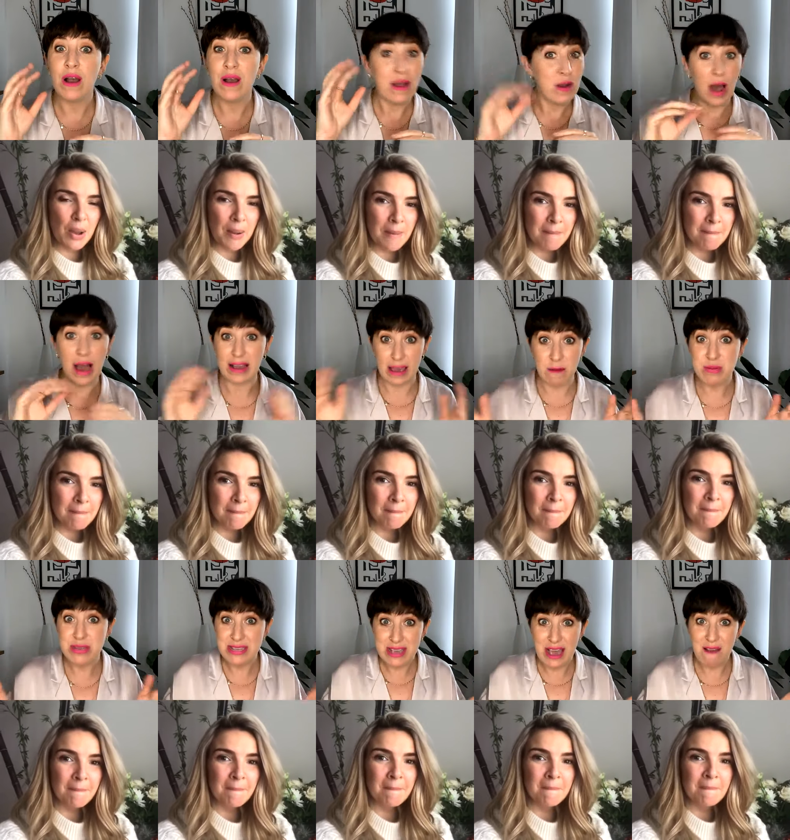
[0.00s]
Speaker 1: like it was
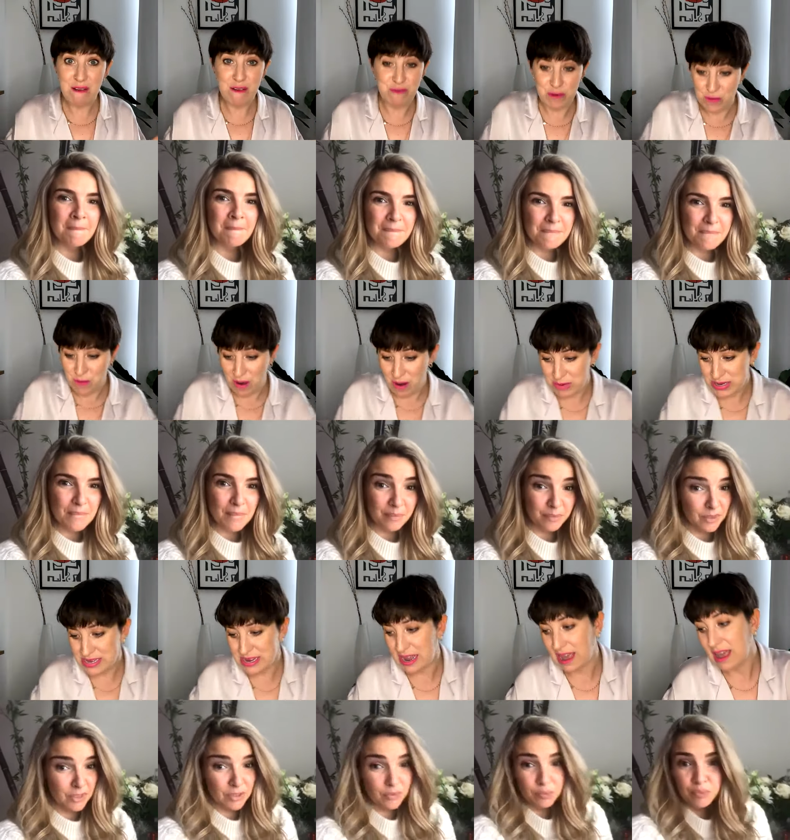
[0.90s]
scary for a while, wasn't
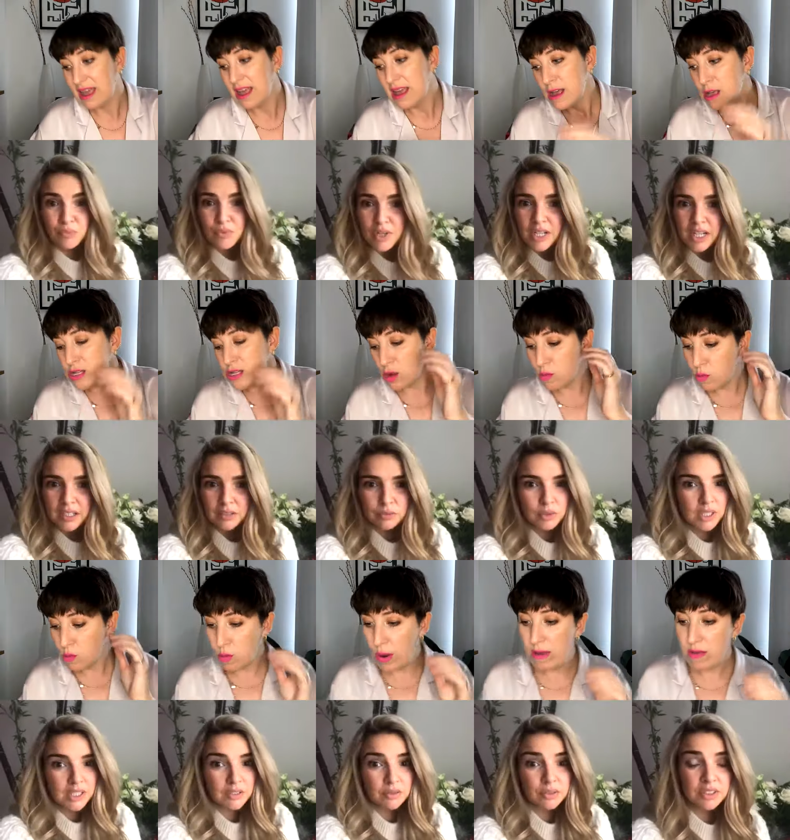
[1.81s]
it? Really, so, really,
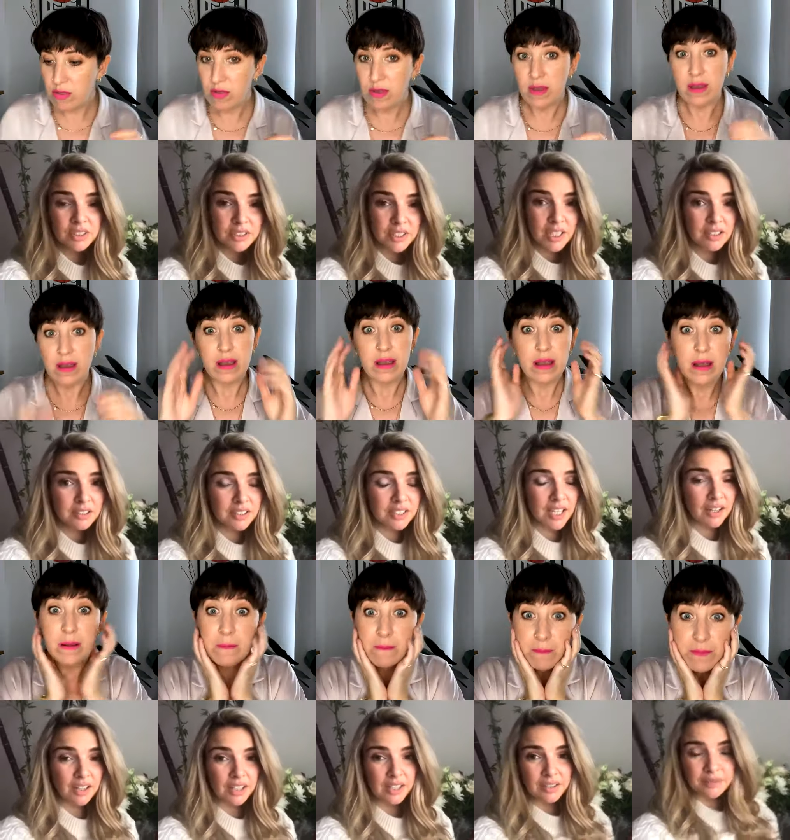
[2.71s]
was still
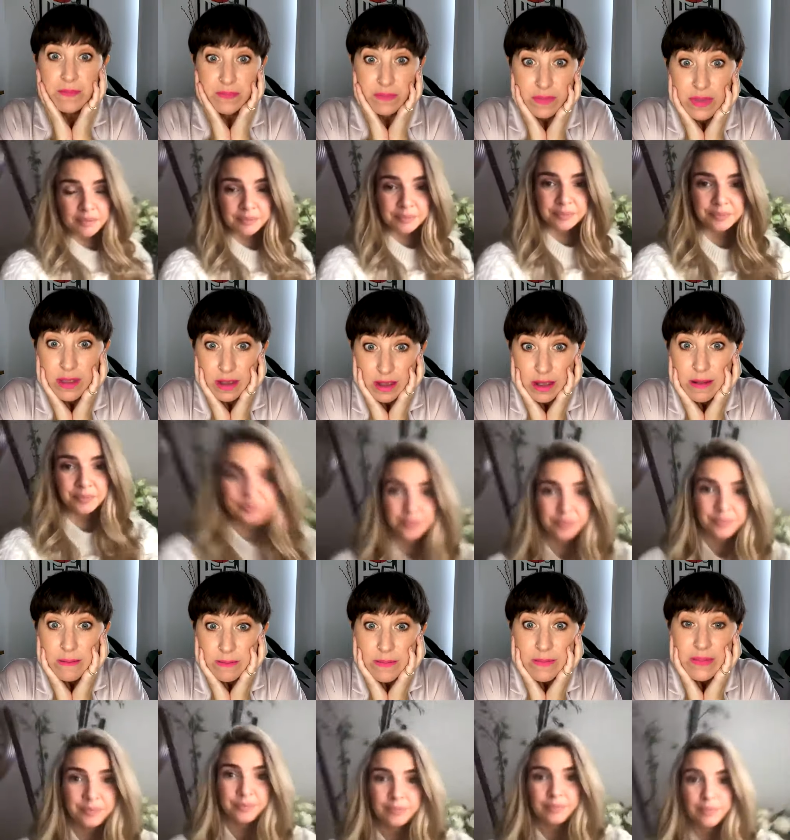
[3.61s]
scary.
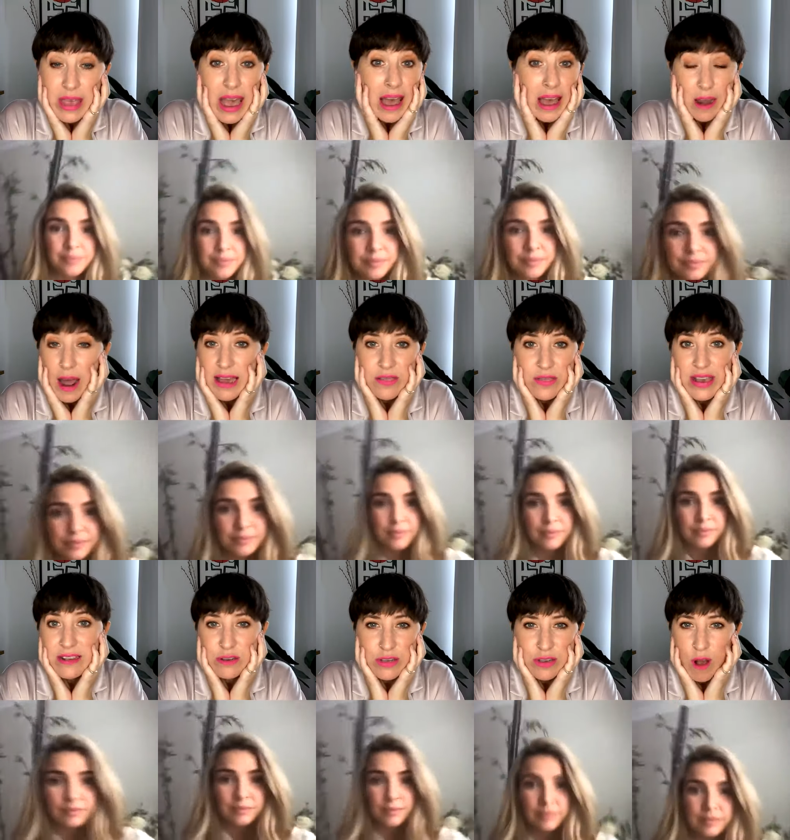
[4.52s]
Mm, yeah, like things just
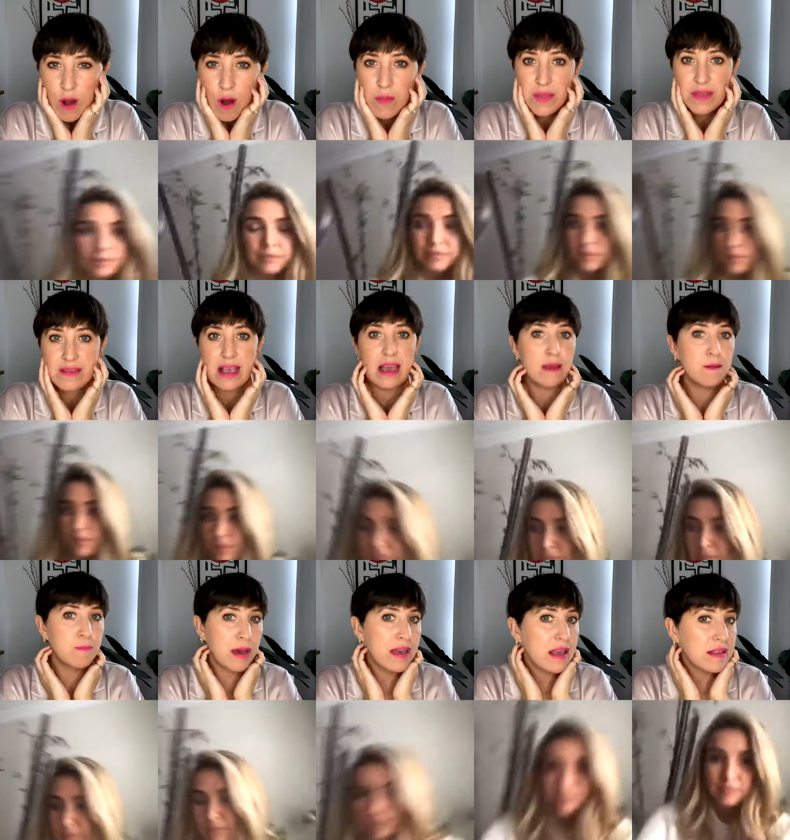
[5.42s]
aren't the same, but
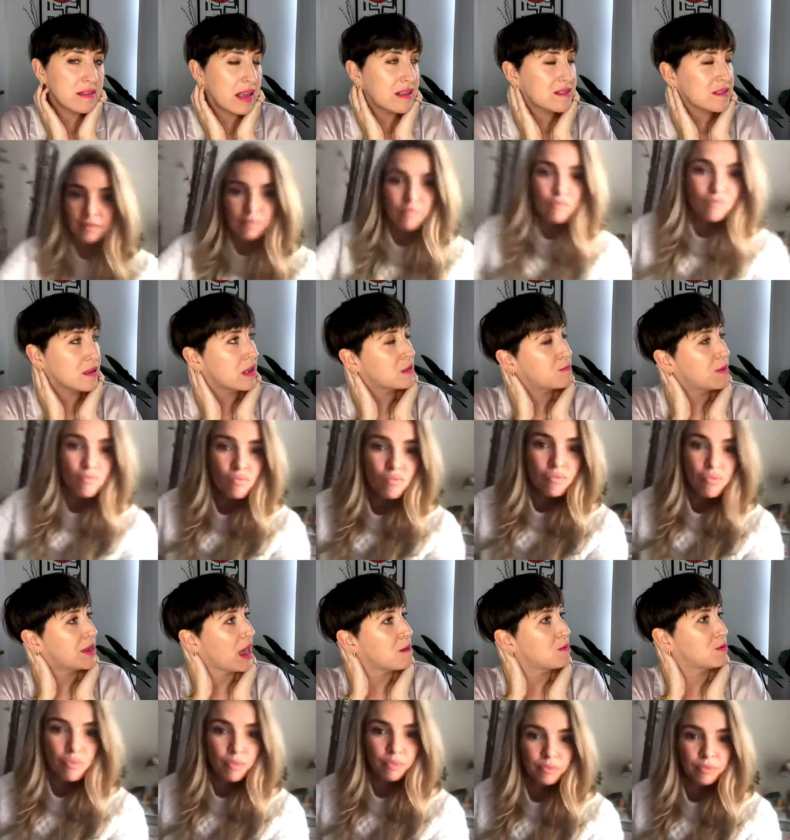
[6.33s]
it's it's it's been
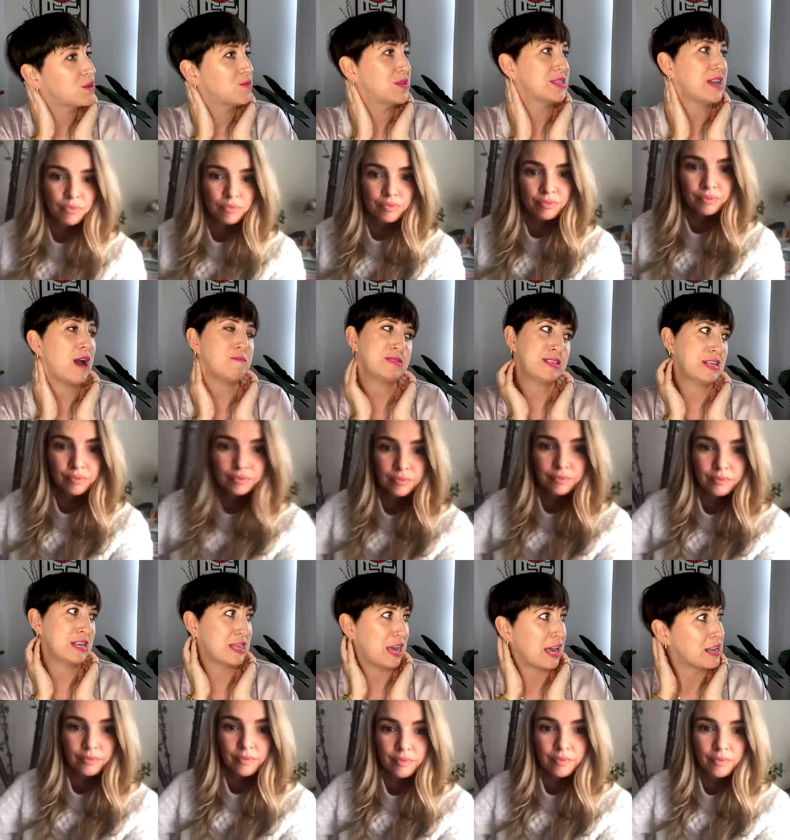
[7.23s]
able to adapt to
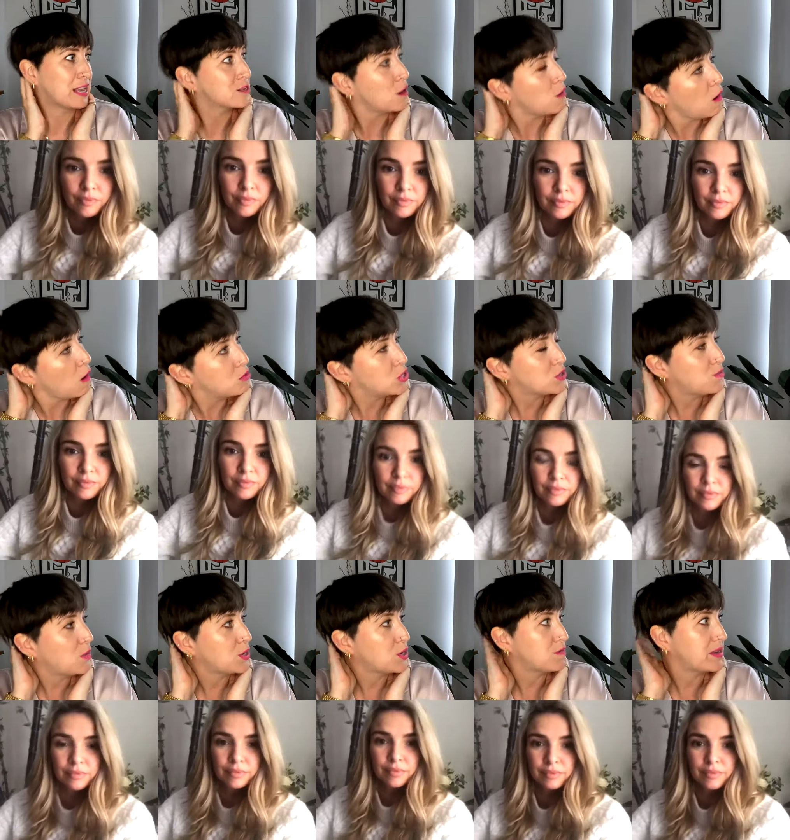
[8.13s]
things. So I'm just
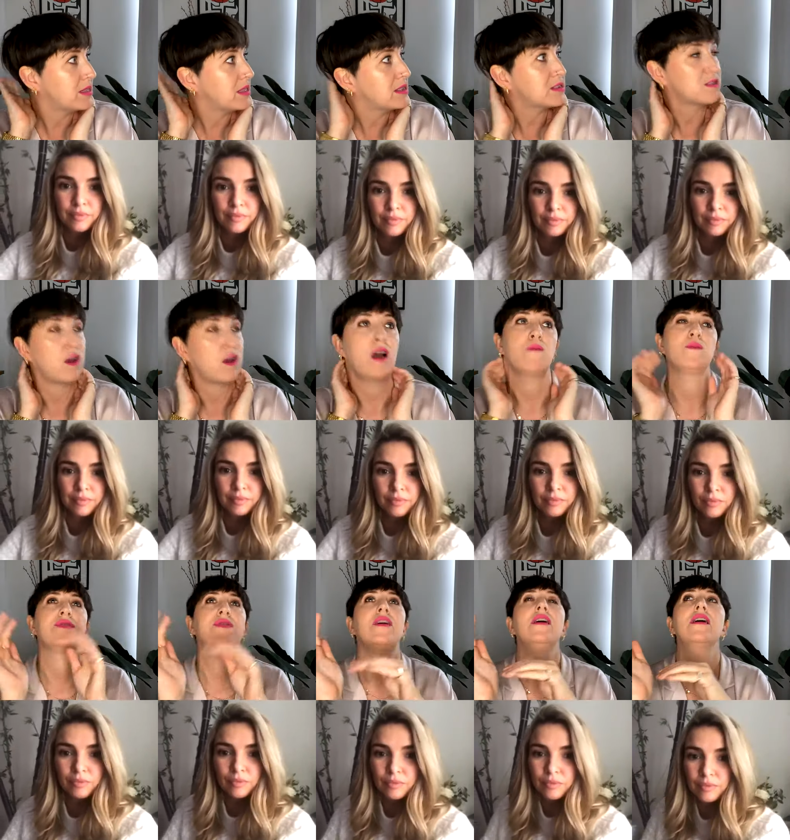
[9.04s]
wondering this time with
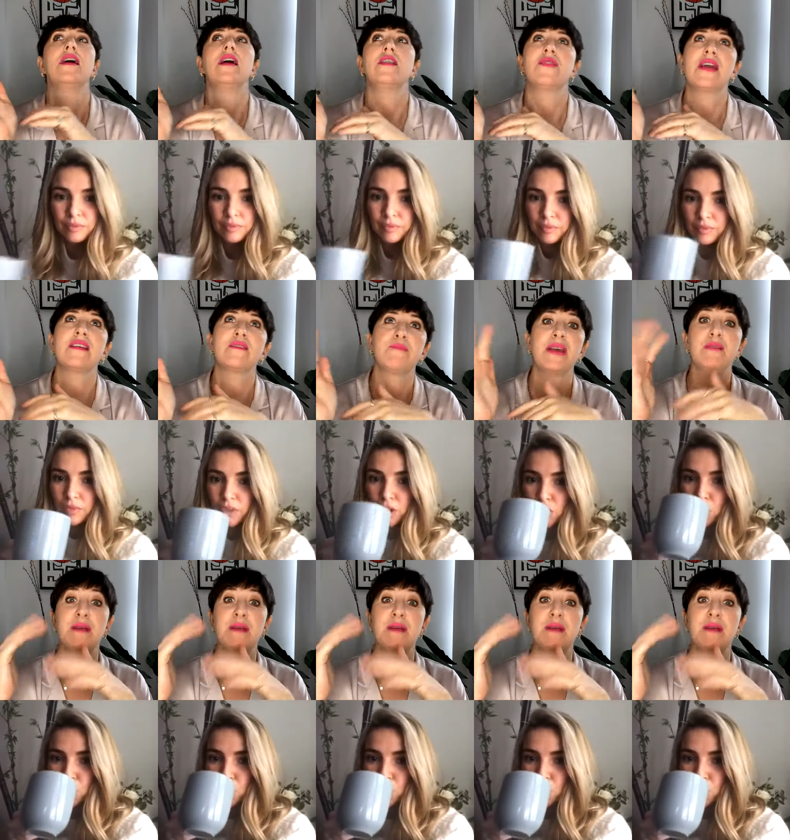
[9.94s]
things being a bit